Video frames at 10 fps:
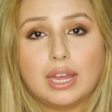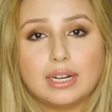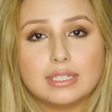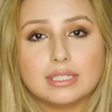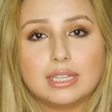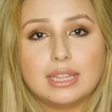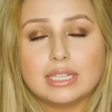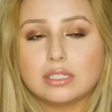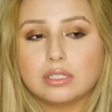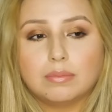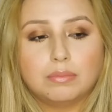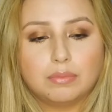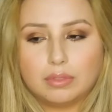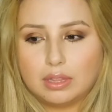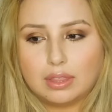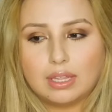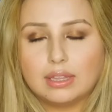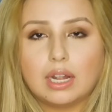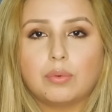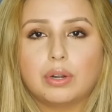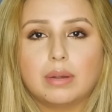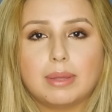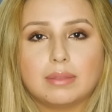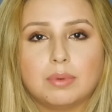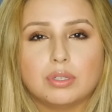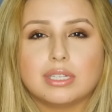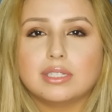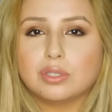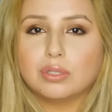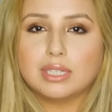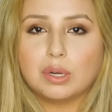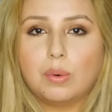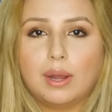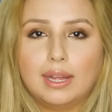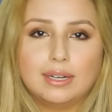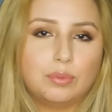Honestly, that's the thing that I worried about the most. And so did Juan.